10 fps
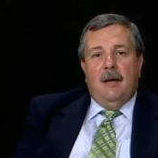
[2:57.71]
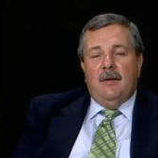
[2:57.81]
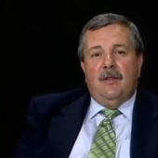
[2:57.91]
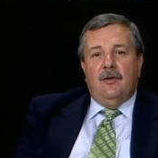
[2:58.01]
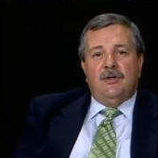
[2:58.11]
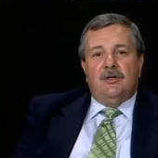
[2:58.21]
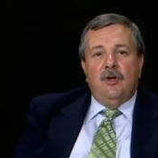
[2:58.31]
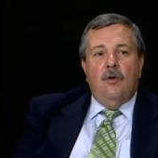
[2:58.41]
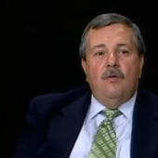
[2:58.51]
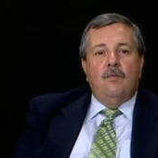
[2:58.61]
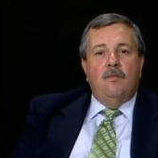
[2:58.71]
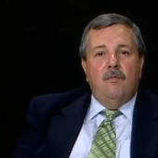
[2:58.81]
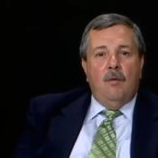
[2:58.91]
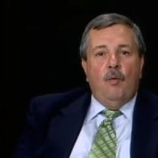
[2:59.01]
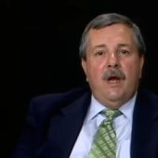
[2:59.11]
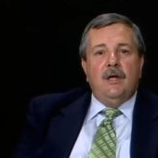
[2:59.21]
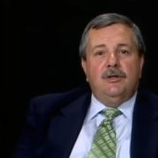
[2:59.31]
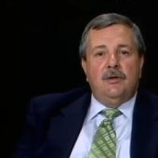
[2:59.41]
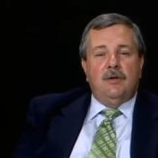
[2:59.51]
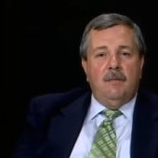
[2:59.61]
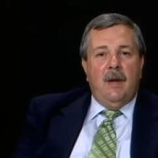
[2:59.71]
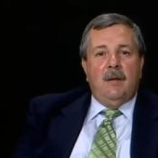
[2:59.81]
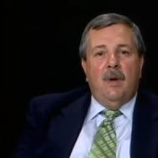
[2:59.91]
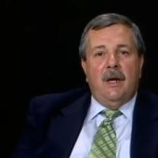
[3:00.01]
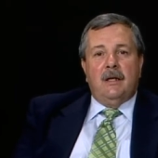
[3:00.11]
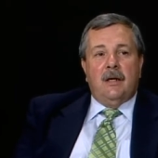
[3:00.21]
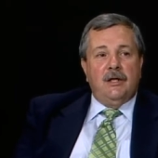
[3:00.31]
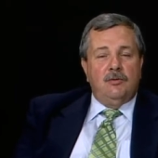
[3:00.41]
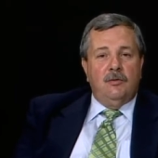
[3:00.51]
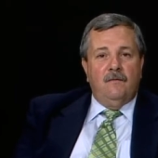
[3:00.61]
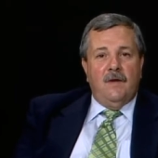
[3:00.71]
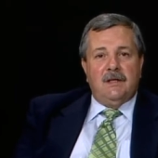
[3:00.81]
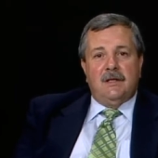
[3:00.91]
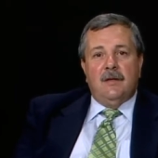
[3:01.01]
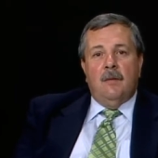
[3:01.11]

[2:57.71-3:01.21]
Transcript: I mean, there's no m- ways you can make money unless you invest